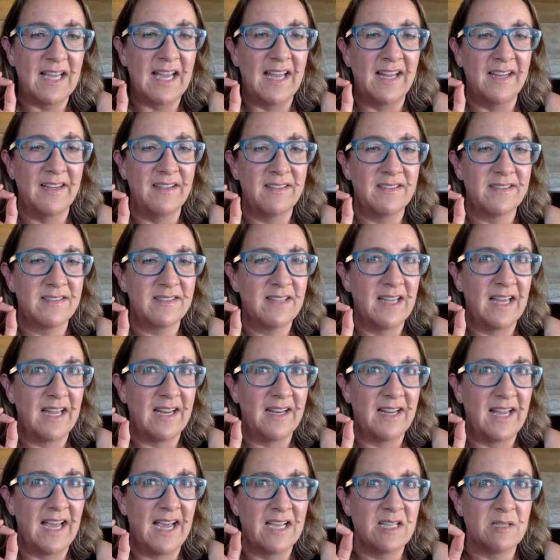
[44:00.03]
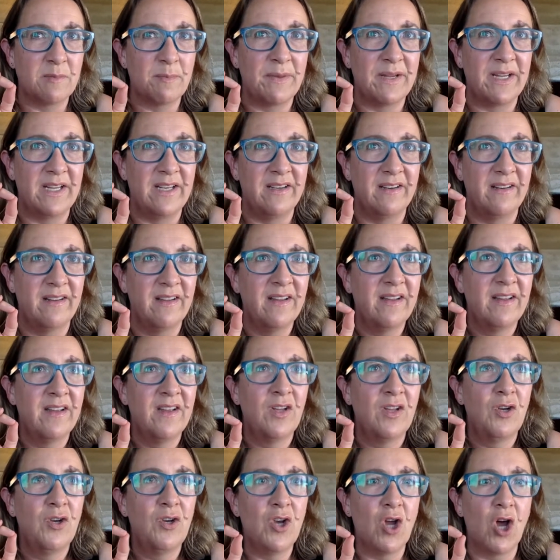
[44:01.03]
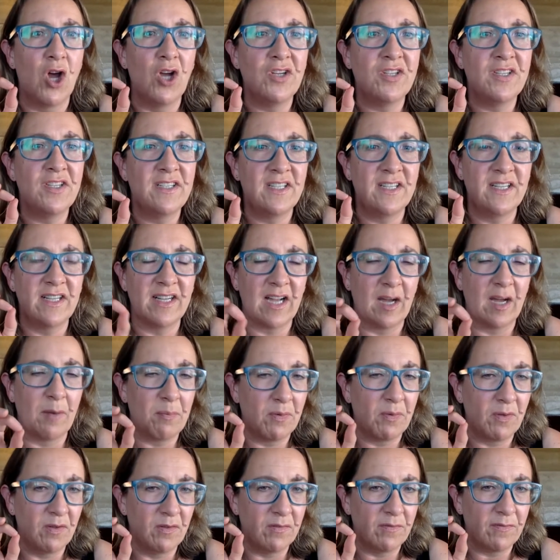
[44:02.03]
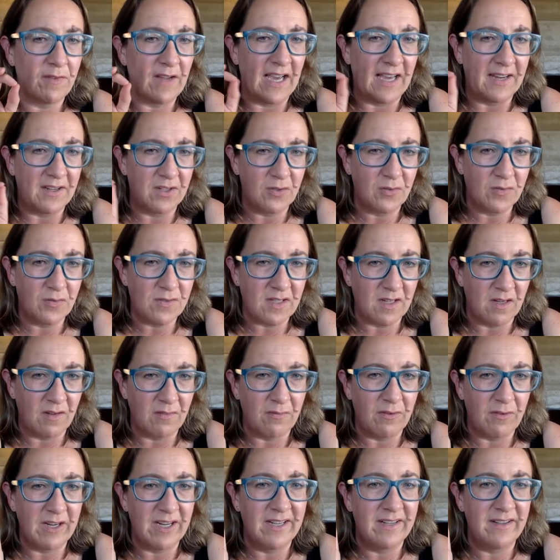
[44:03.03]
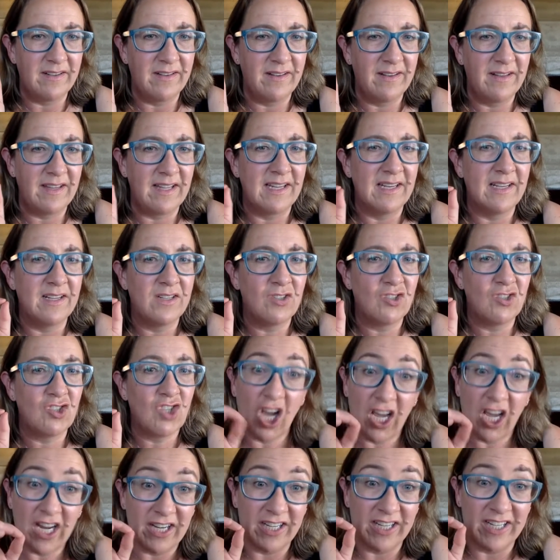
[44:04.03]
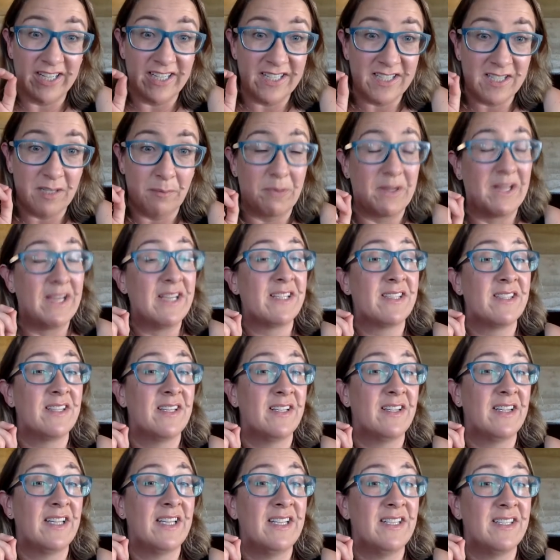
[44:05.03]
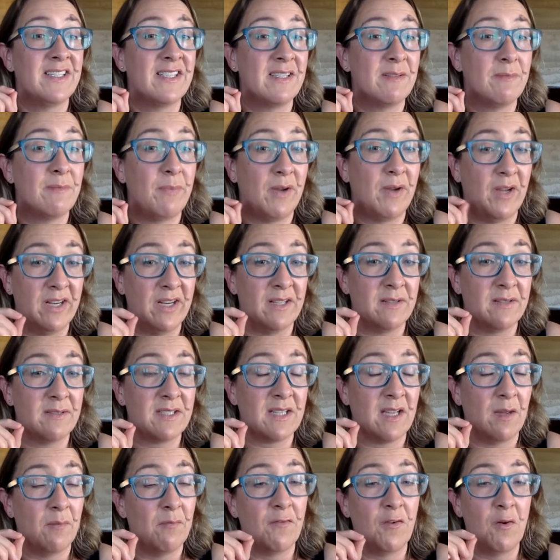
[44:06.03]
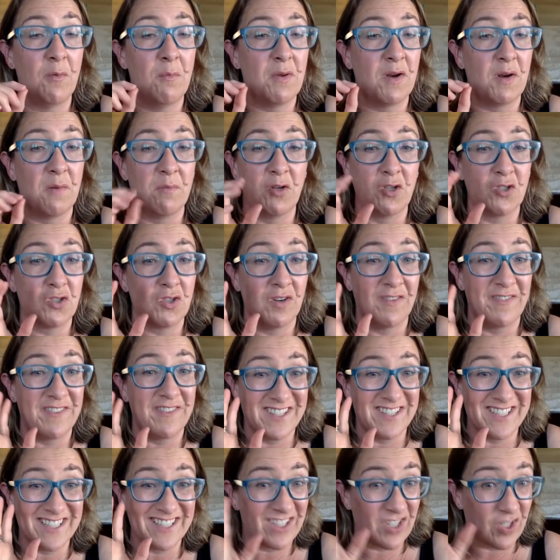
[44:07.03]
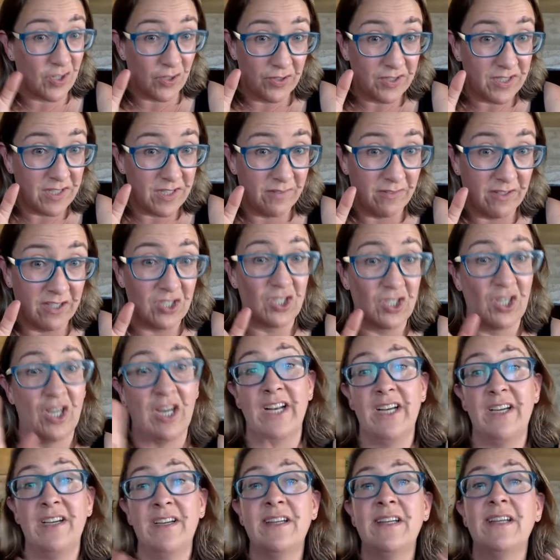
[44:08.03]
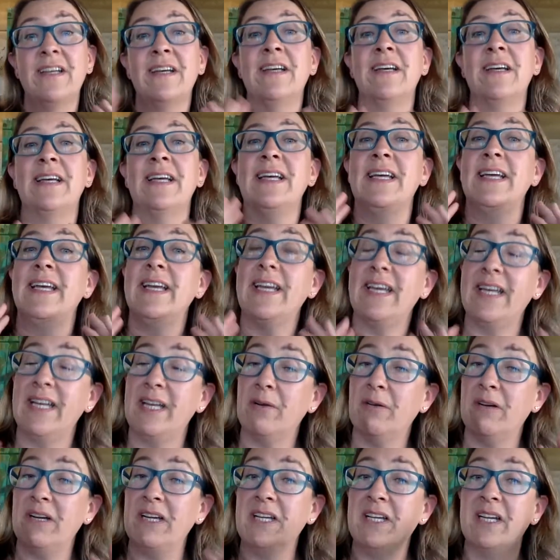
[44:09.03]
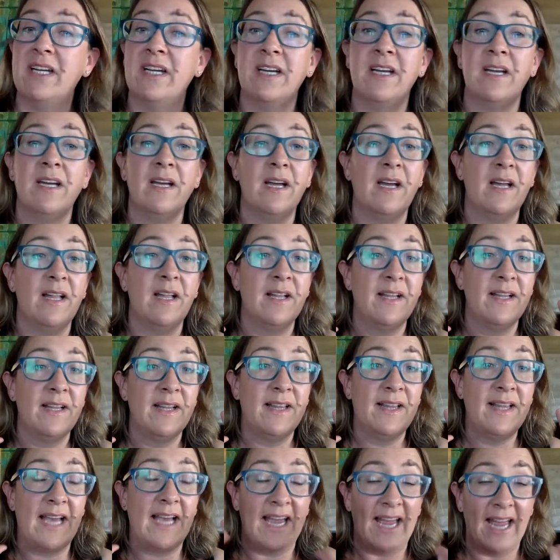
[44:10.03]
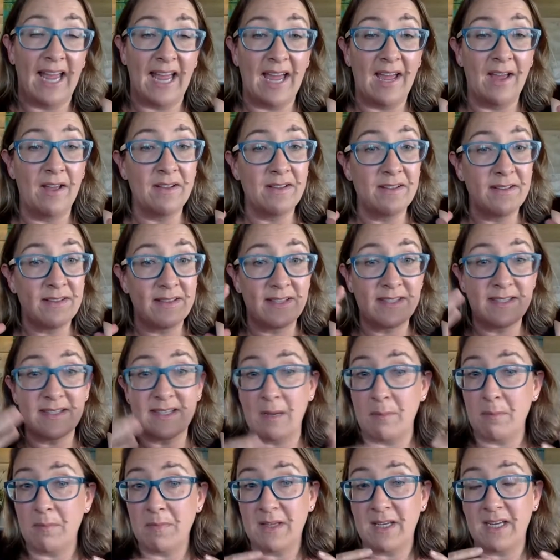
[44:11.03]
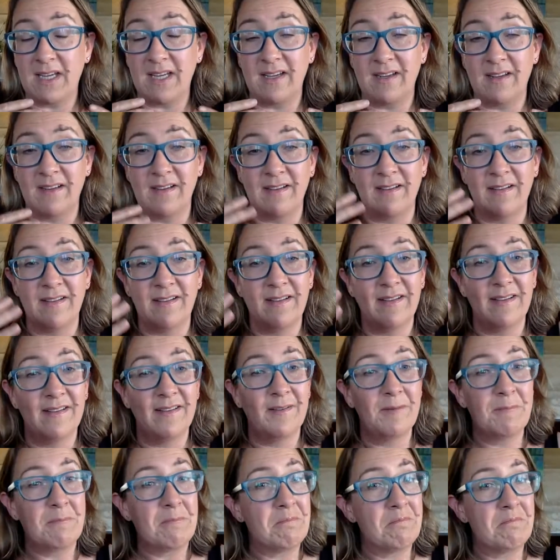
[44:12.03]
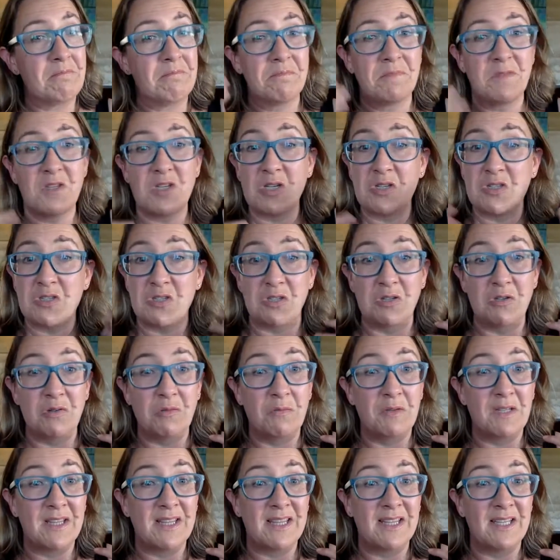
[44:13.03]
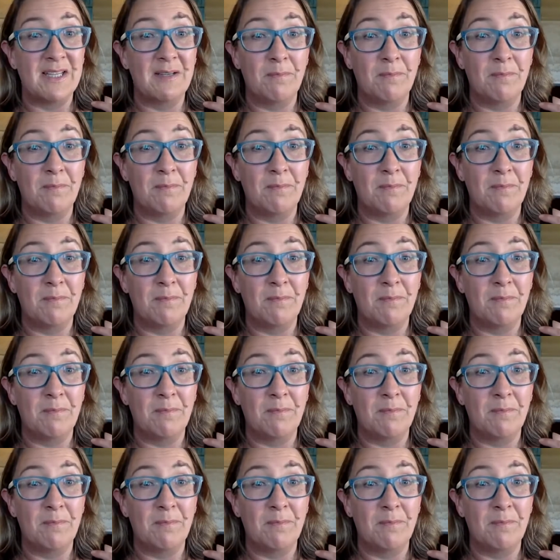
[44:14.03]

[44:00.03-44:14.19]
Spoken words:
and it has been noted in a couple of articles that I've read that China is the place that these pine nuts come from, but I'm not sure if it's exclusively China. Anyway, they had something to do with